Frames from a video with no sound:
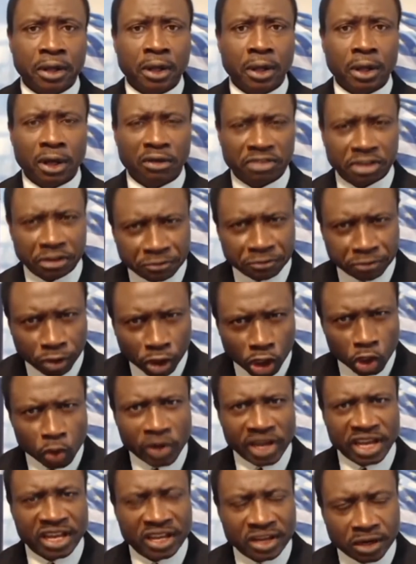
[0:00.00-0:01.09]
of the
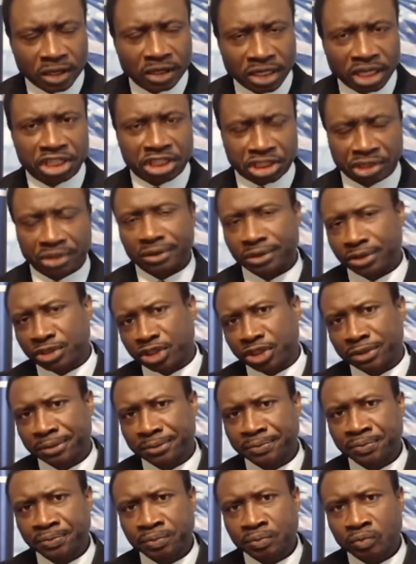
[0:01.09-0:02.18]
following conditions.
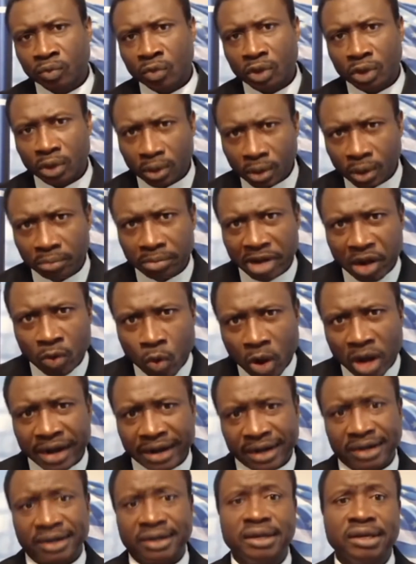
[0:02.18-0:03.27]
Number
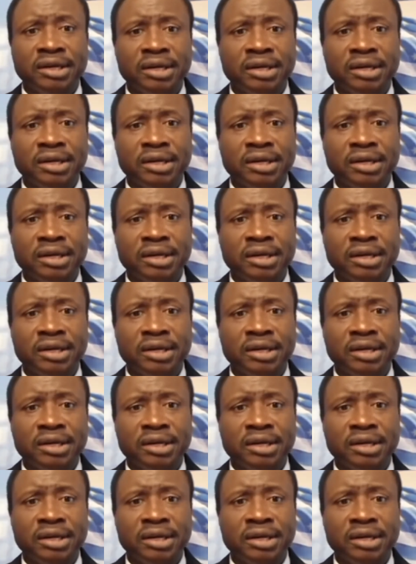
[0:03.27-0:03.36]
one,